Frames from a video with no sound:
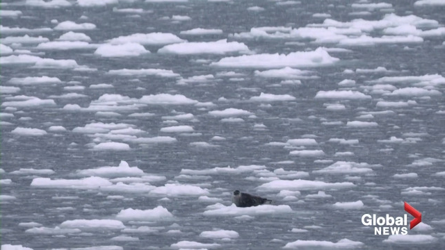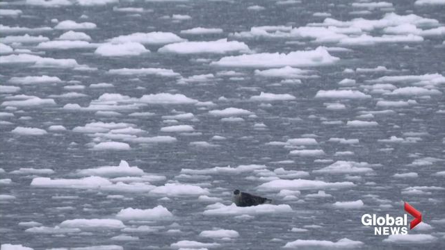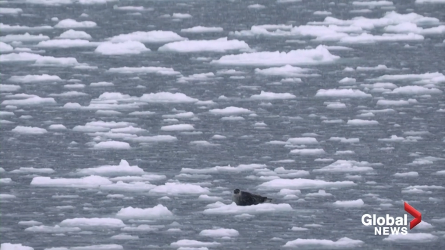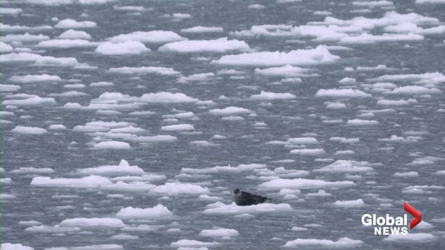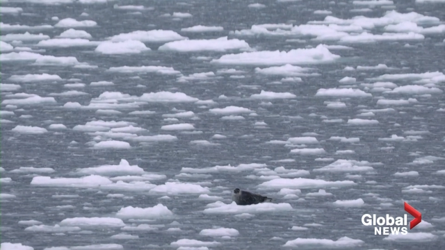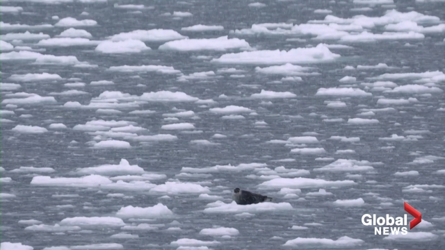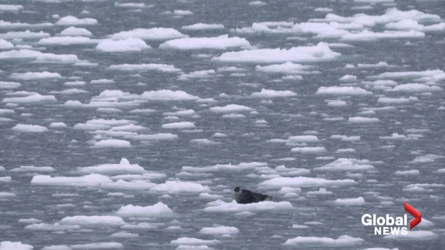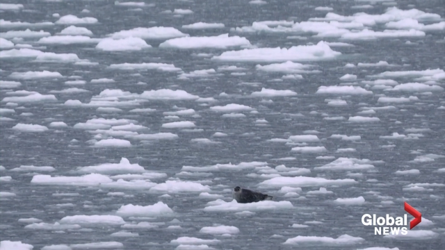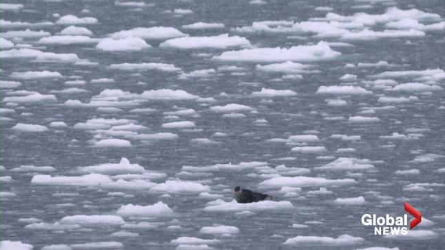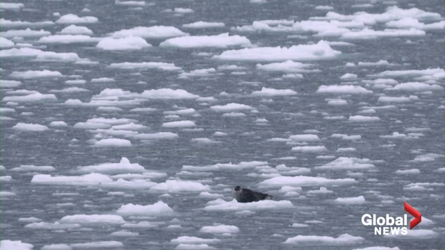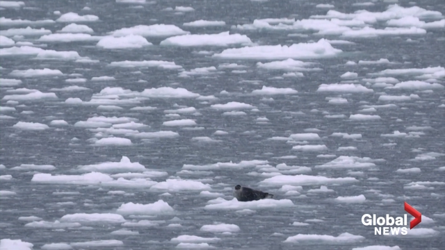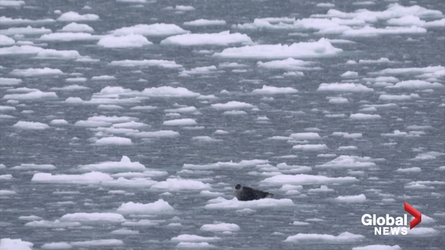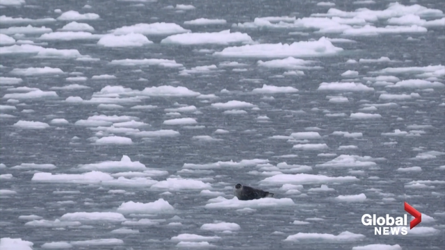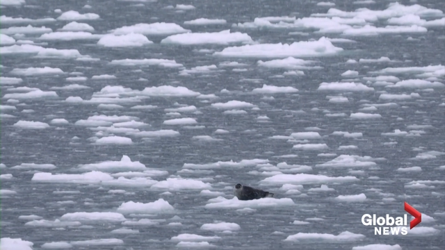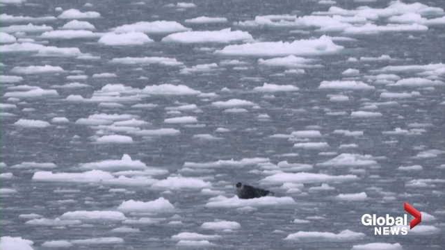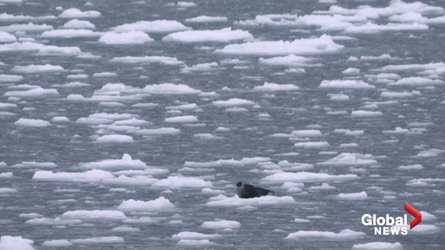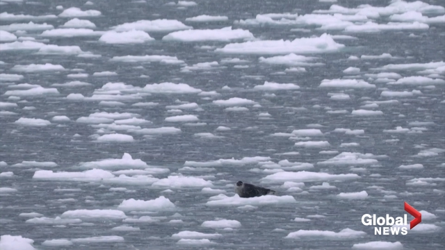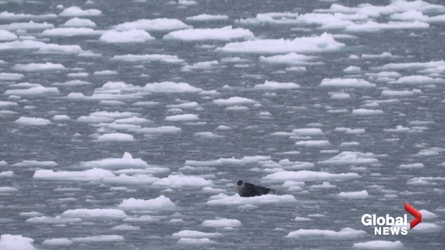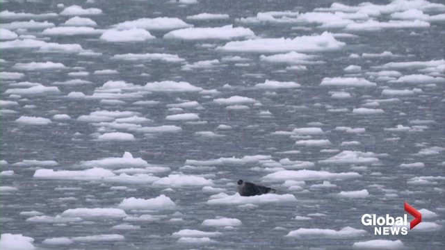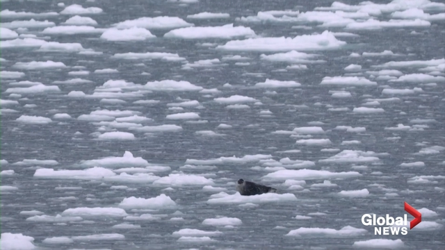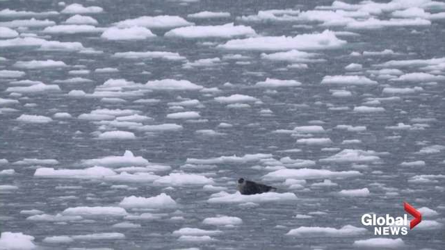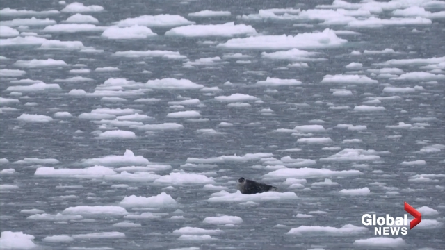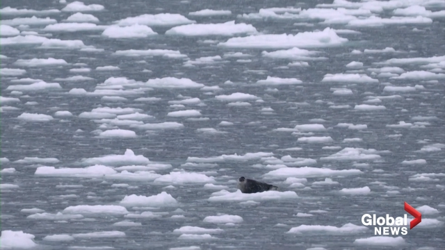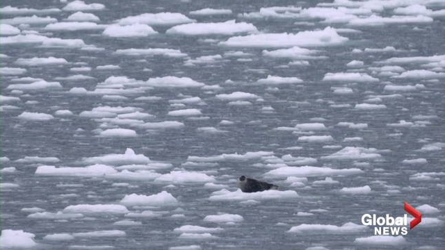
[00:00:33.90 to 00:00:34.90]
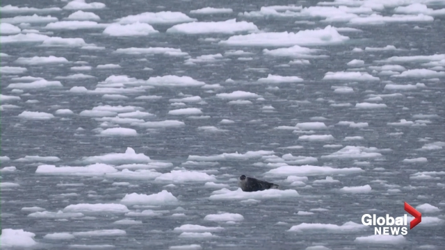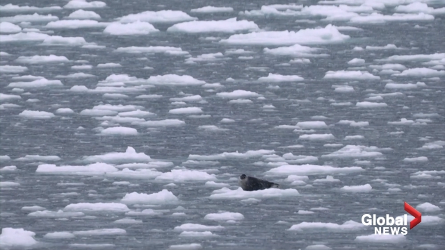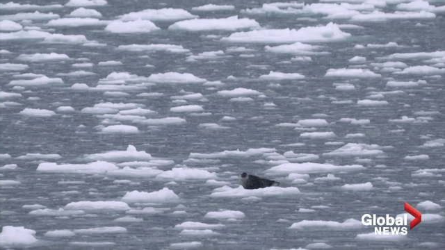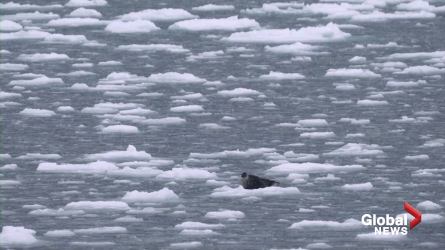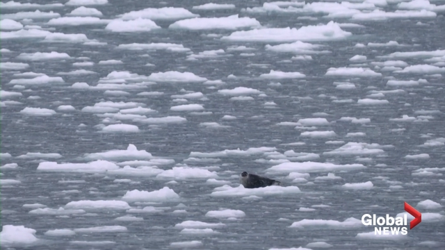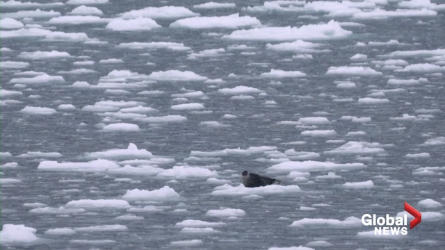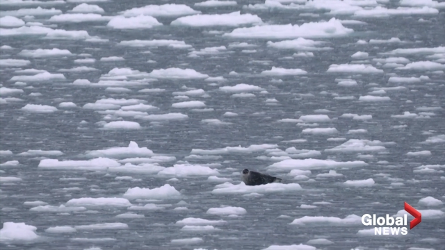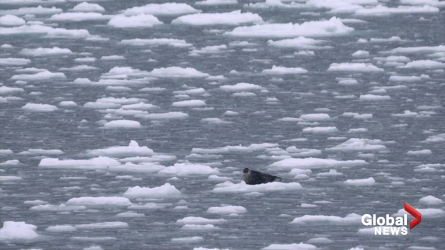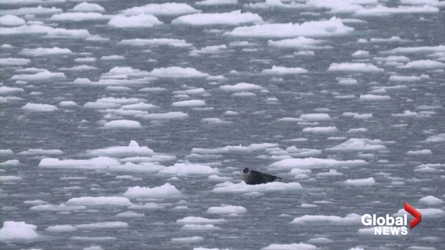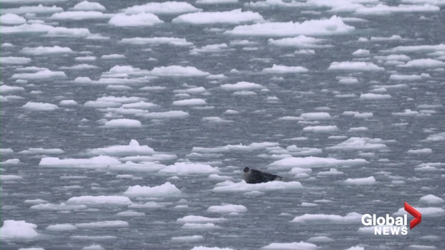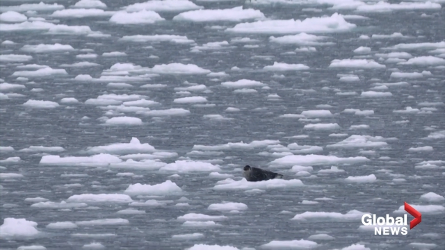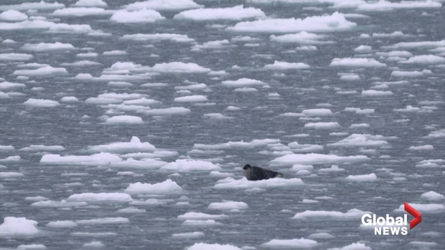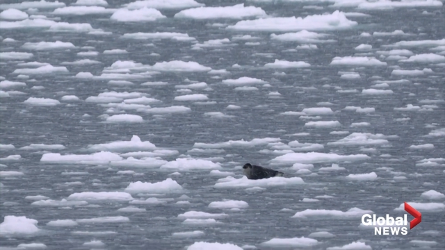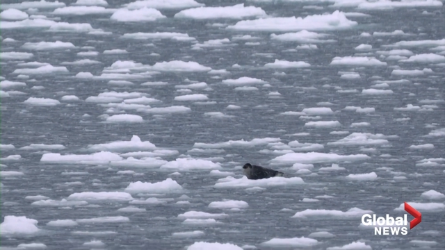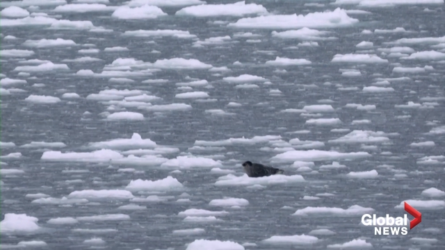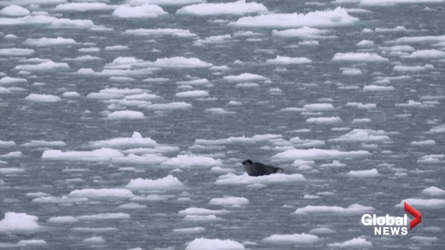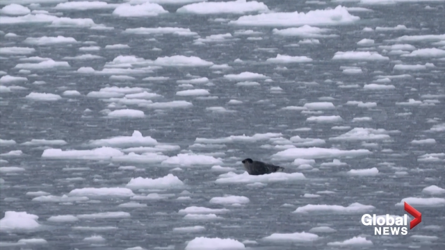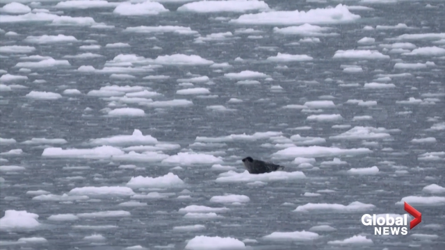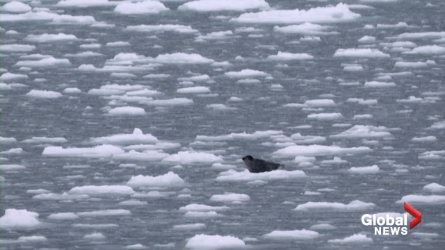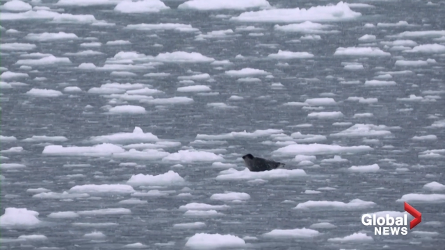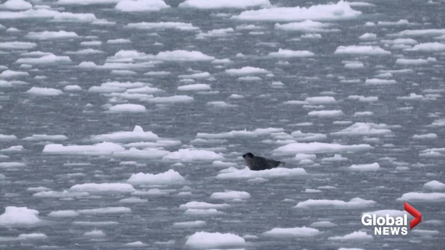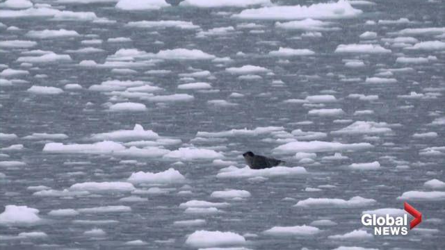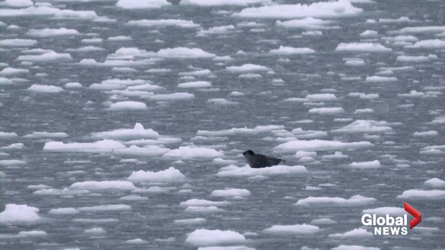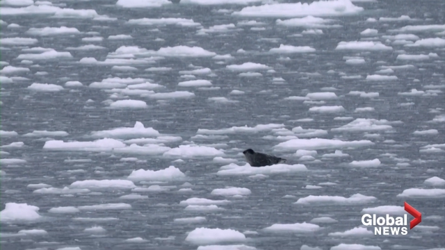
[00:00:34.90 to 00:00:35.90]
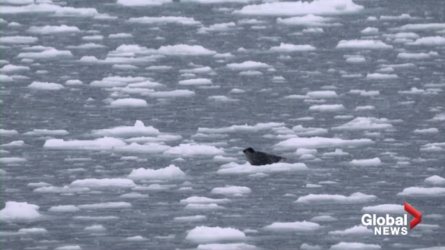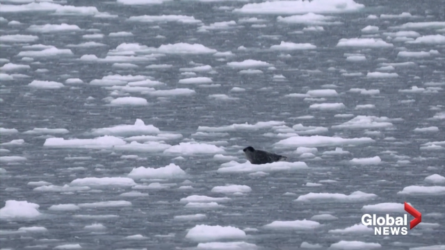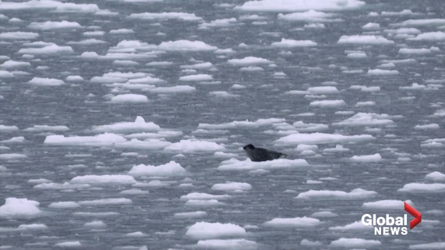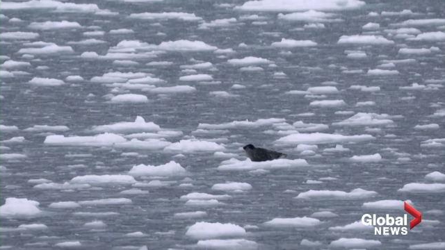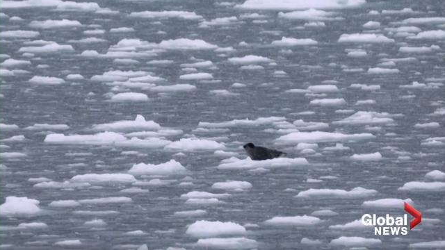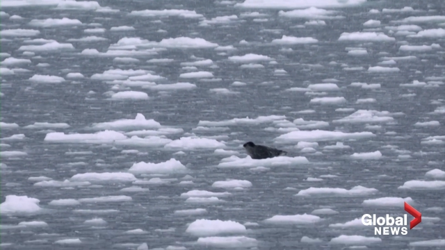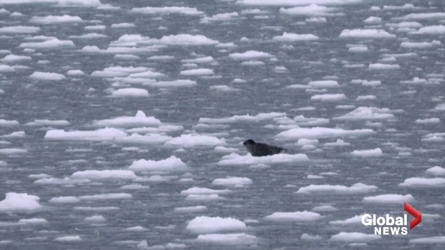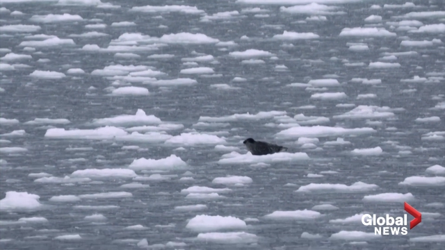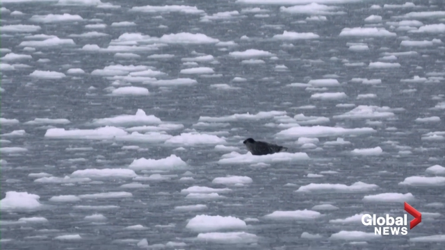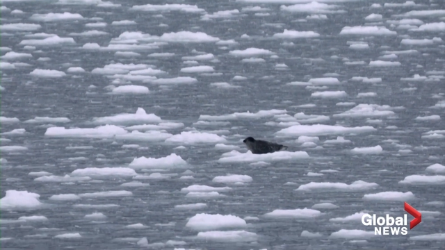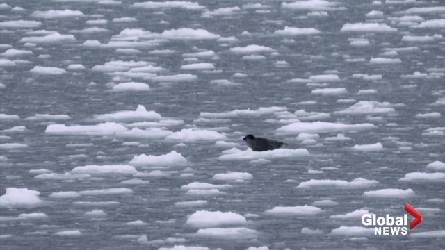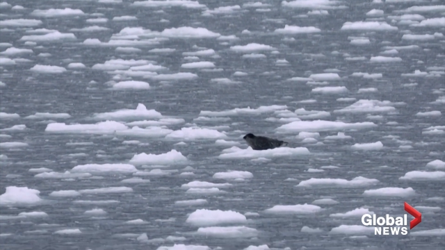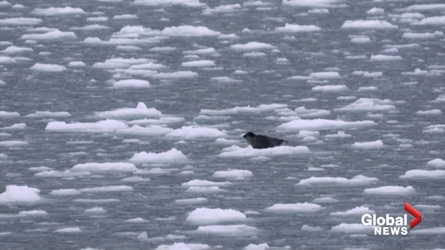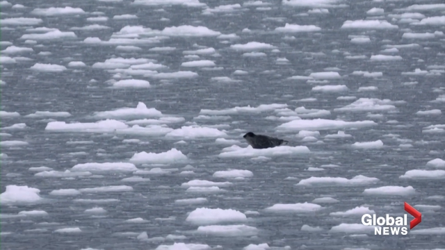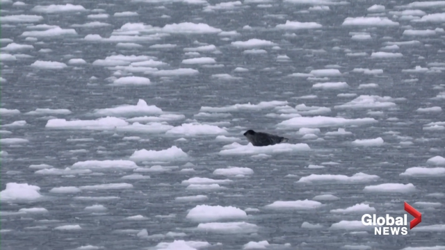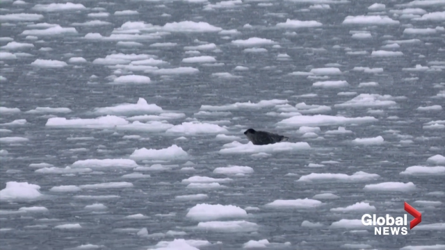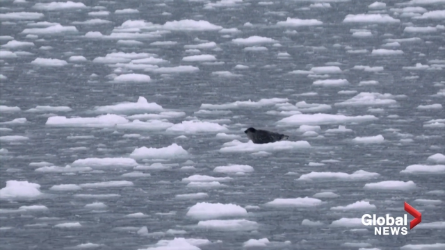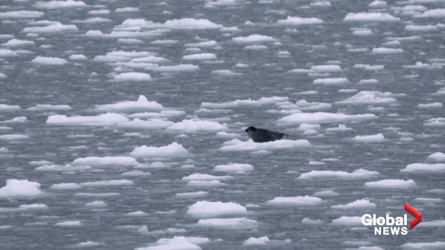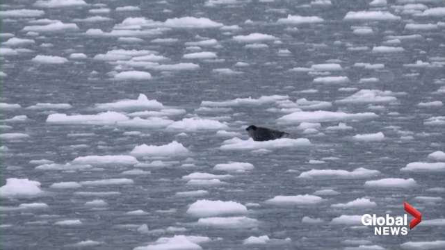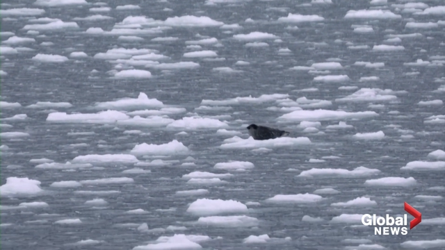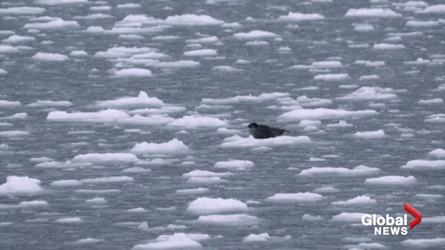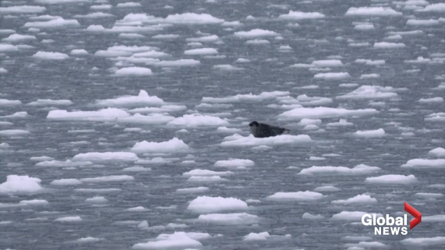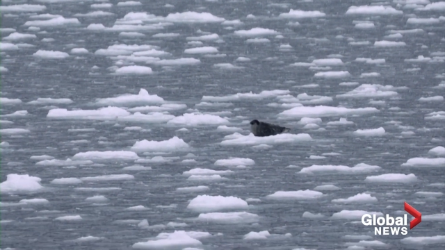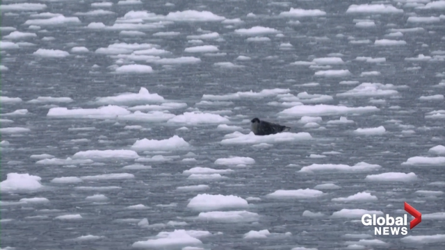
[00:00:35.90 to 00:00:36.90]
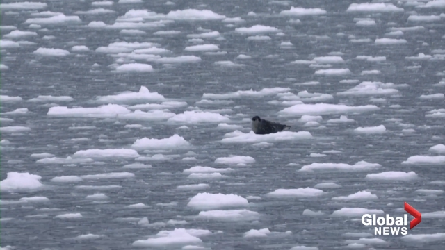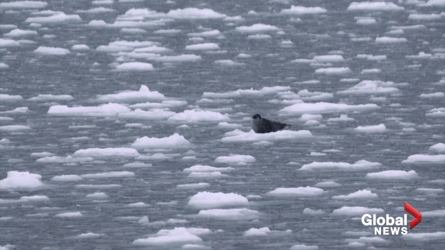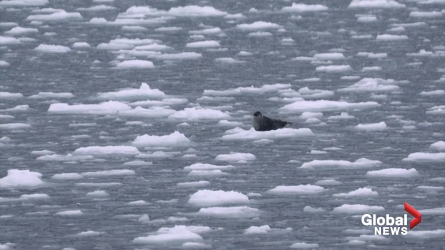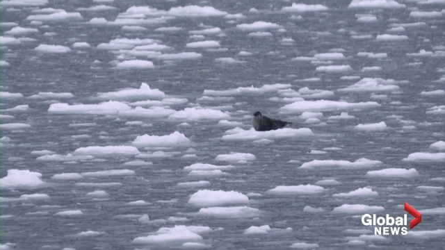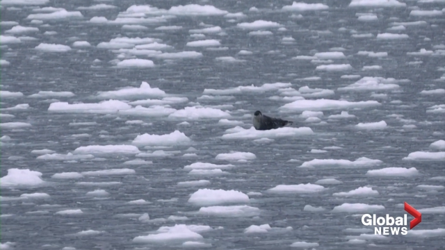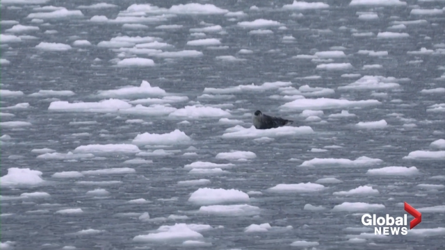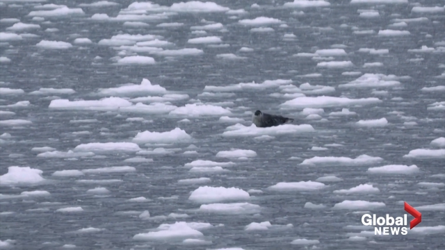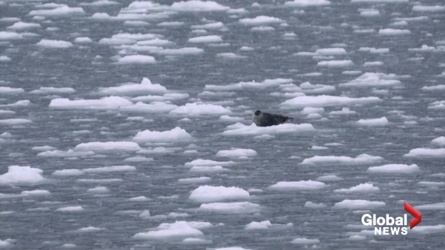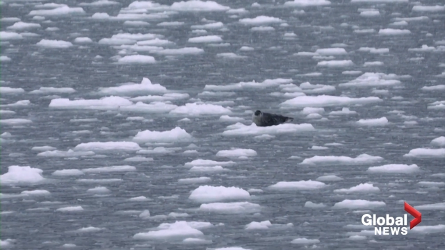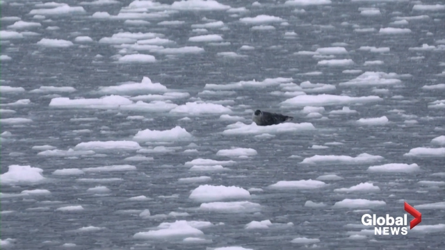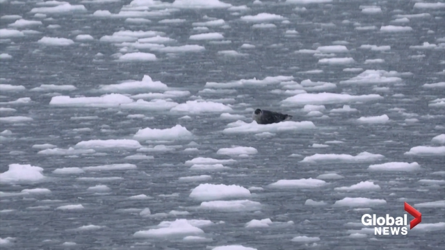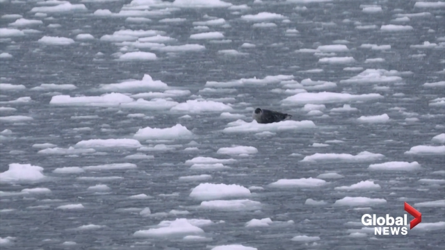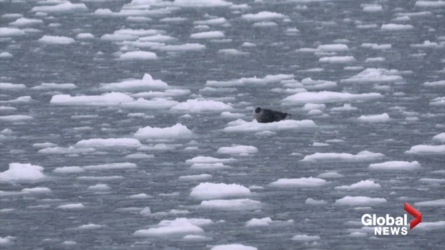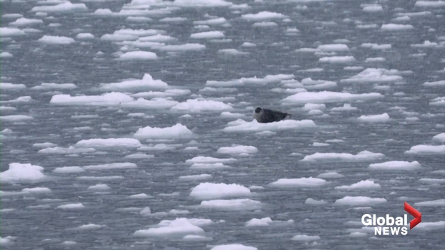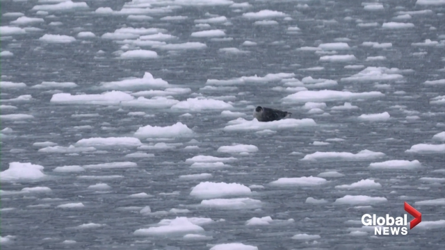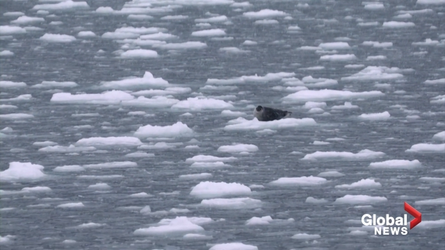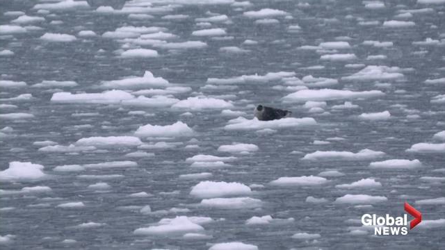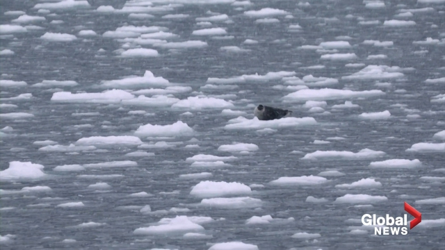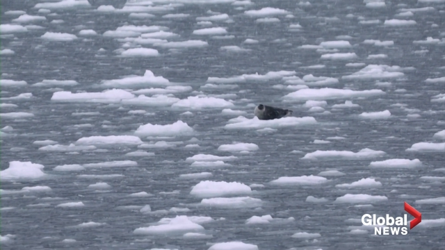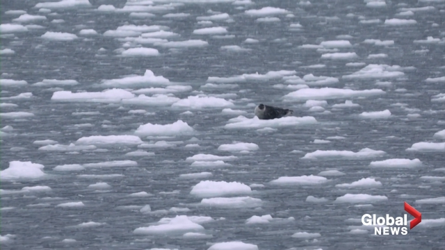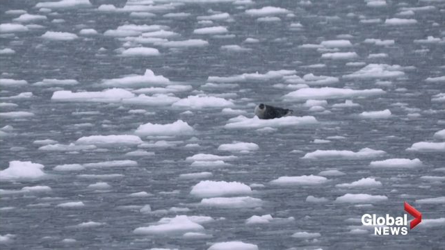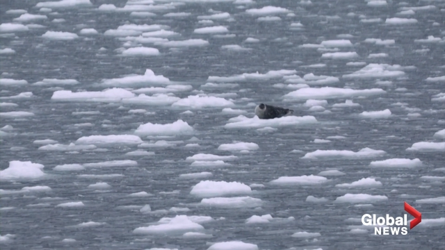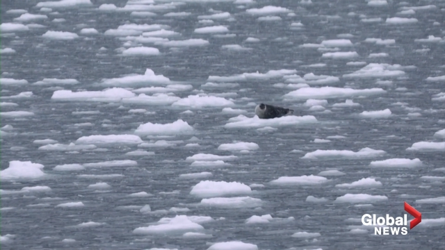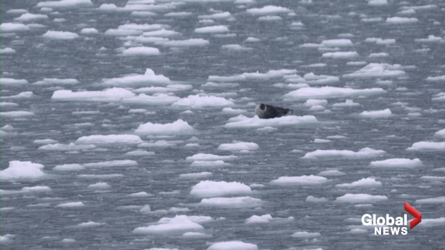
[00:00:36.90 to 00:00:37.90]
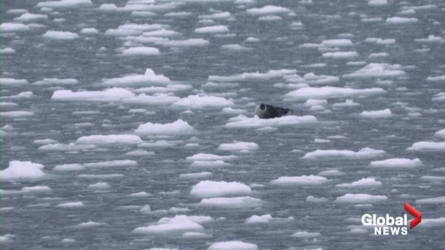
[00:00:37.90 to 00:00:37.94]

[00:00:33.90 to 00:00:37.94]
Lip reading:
No face is visible, so there are no lips to read.